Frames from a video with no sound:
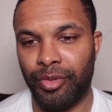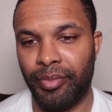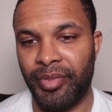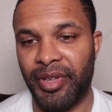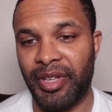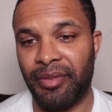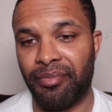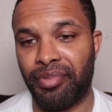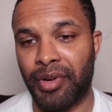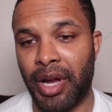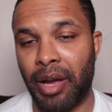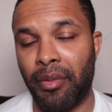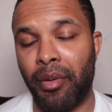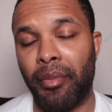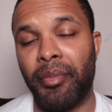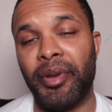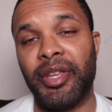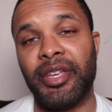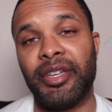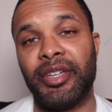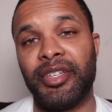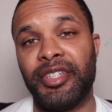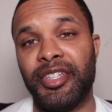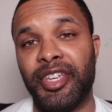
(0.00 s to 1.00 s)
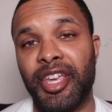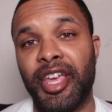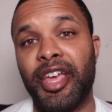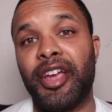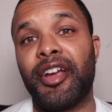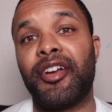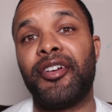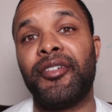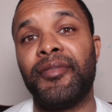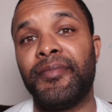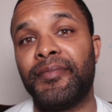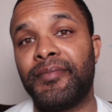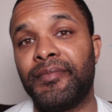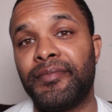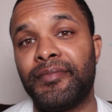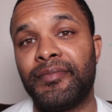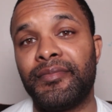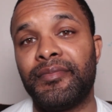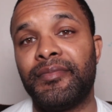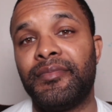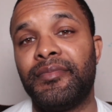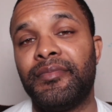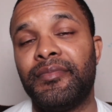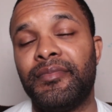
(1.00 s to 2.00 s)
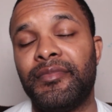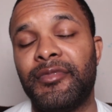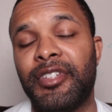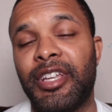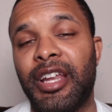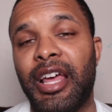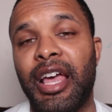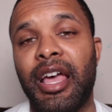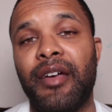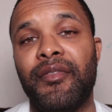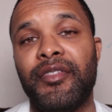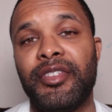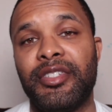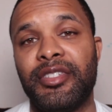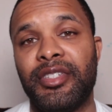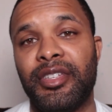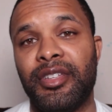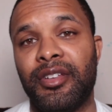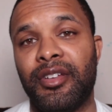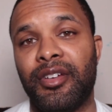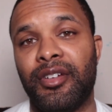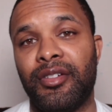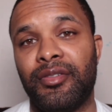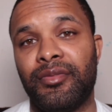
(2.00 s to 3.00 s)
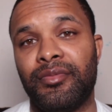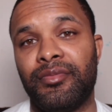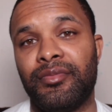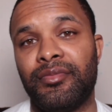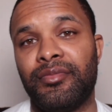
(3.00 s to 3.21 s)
be probably a year that I haven't seen her.